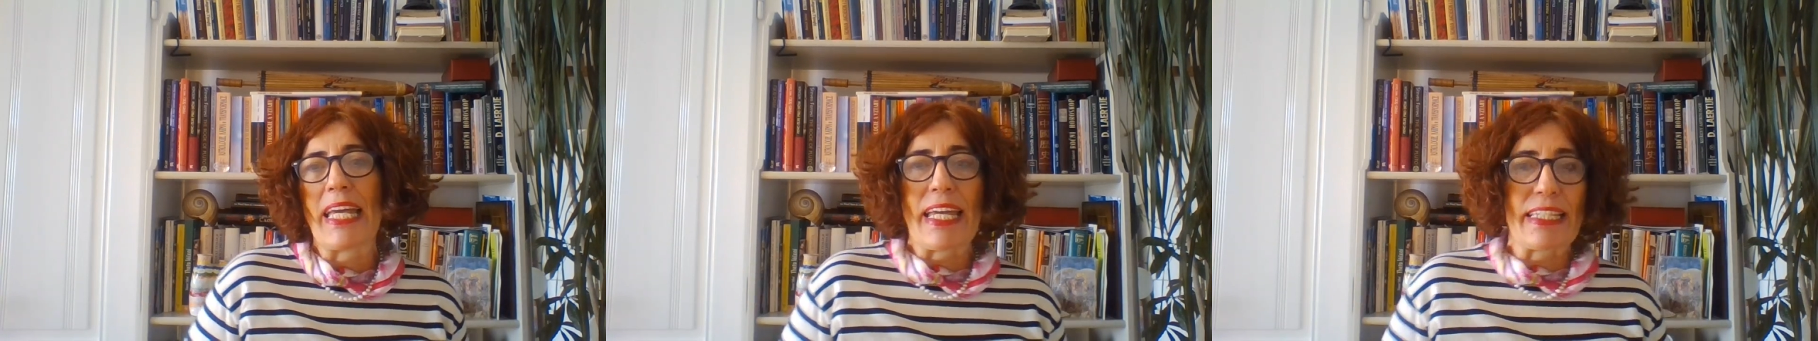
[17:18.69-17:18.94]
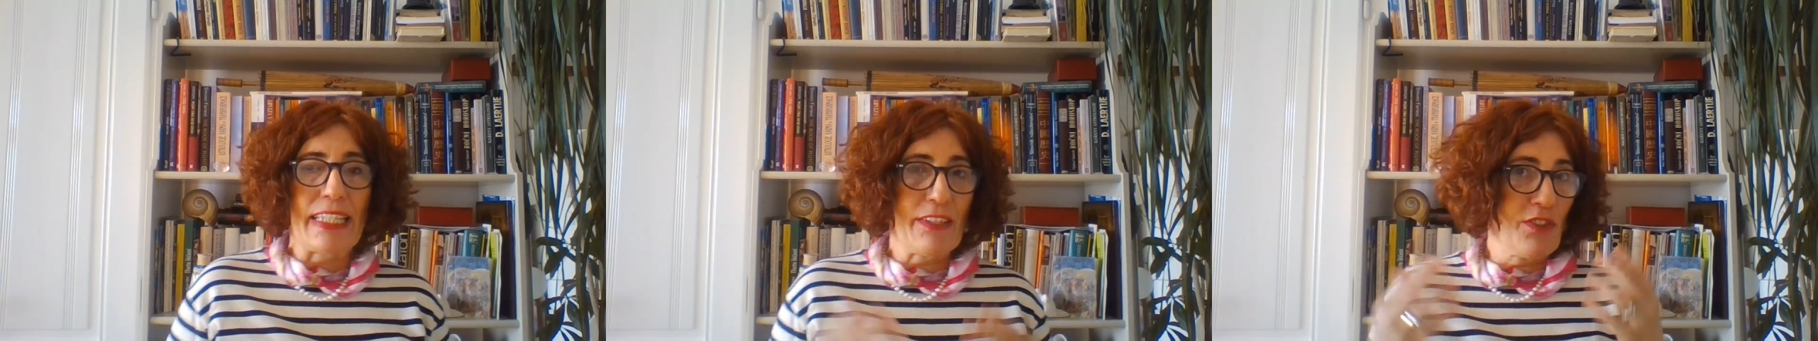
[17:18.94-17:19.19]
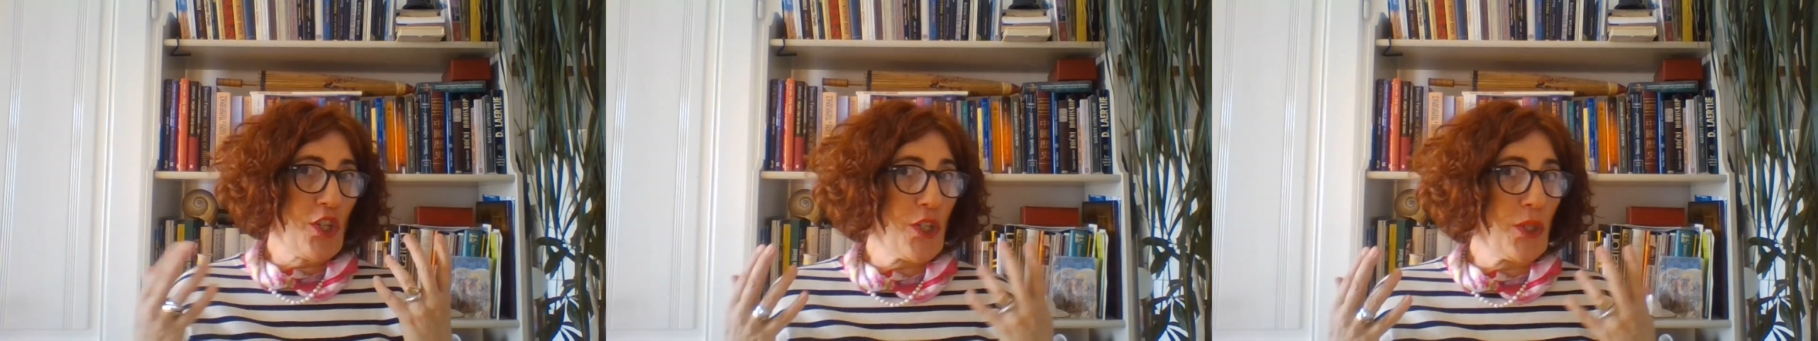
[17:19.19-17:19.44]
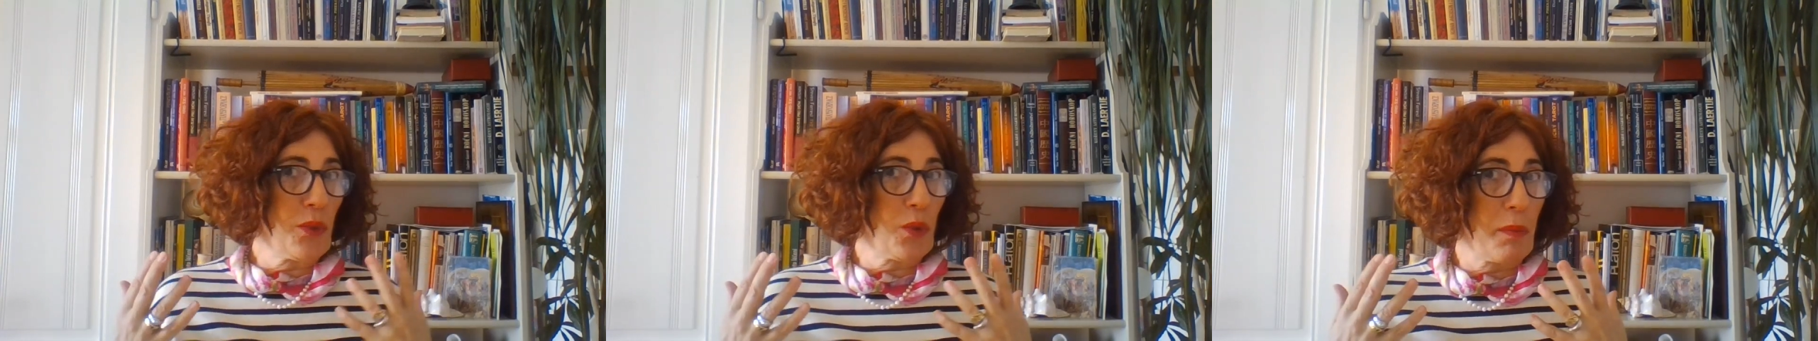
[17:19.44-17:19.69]
and I
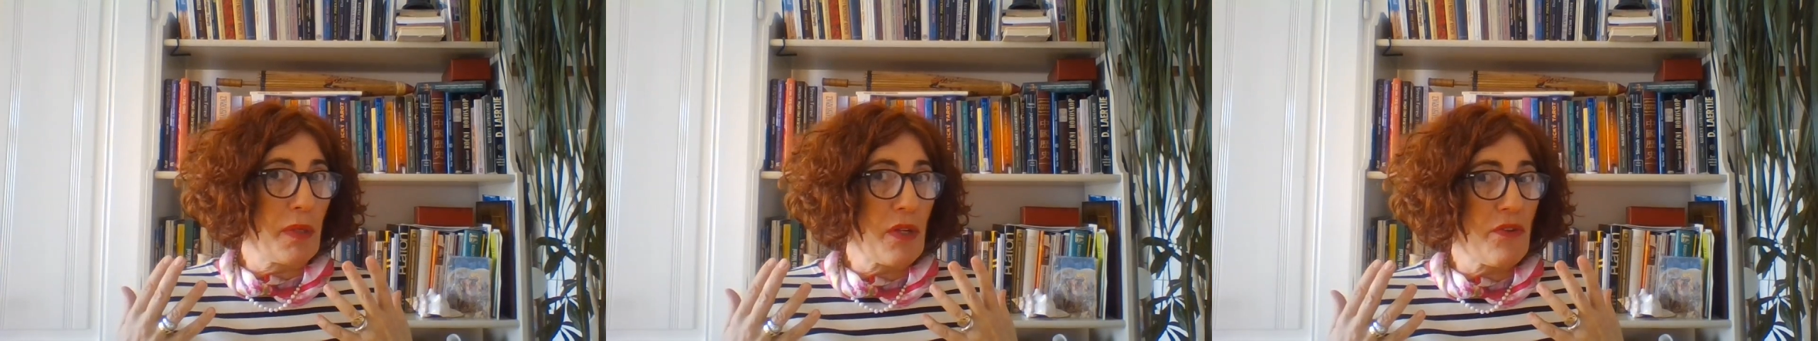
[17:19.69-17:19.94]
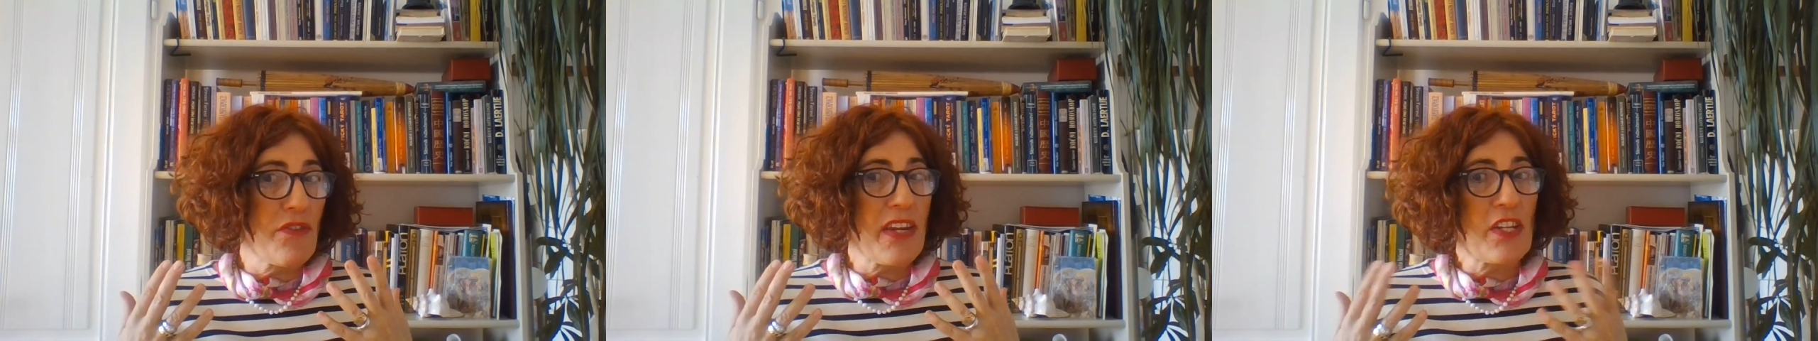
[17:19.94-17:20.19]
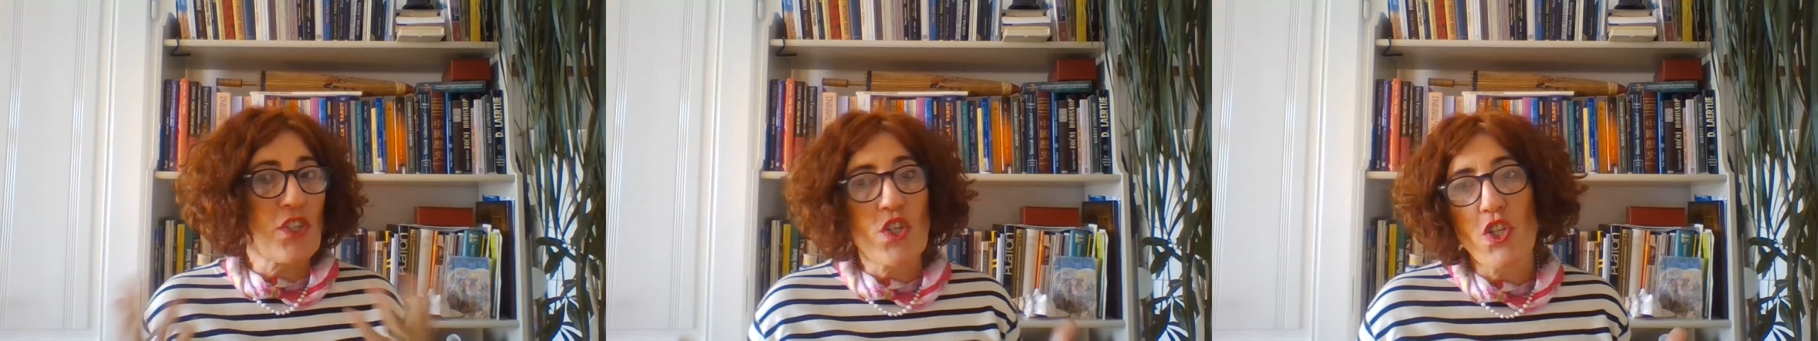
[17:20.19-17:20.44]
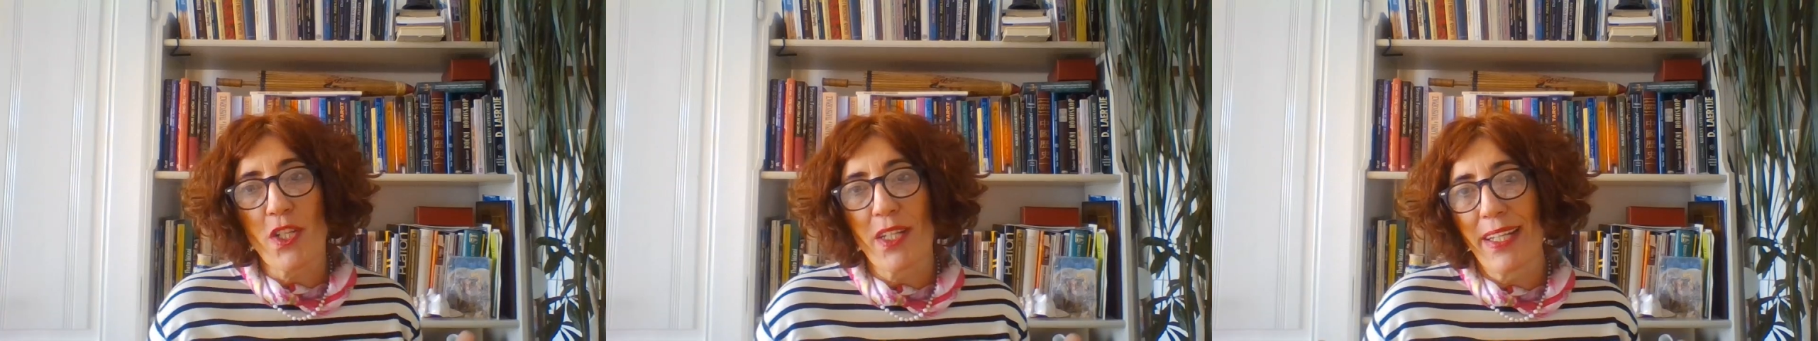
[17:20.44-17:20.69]
wish you to be
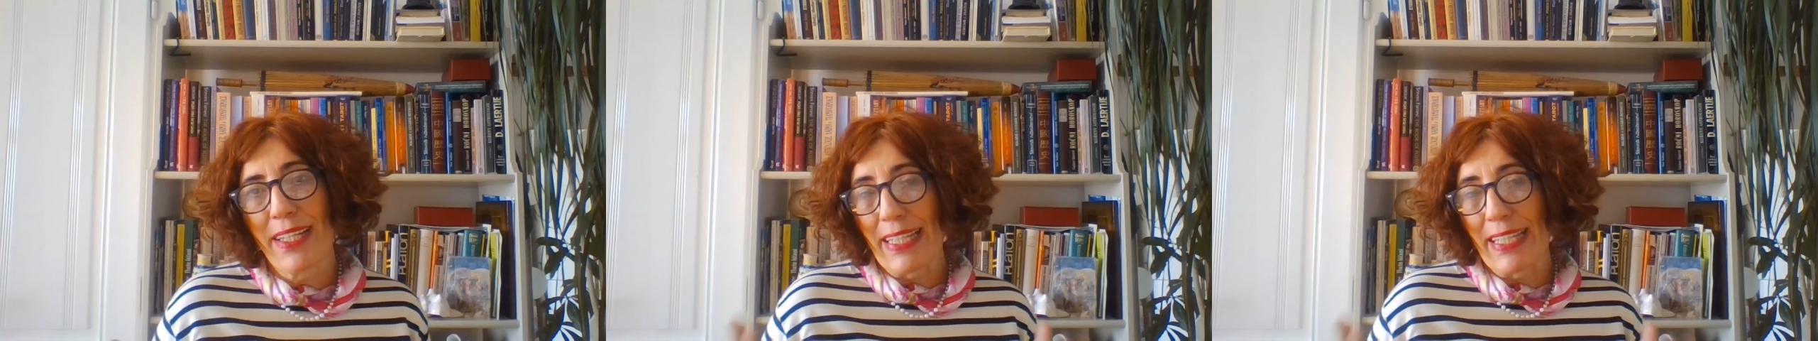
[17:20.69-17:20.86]
rich